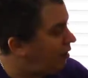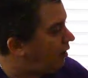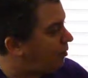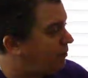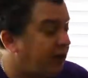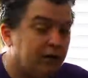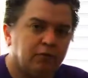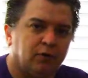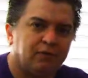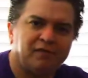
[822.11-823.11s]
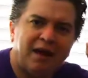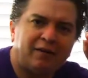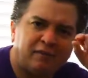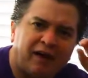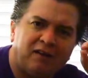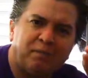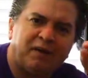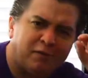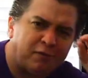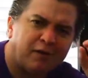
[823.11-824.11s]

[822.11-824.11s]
are made of, well, sand-sized pieces.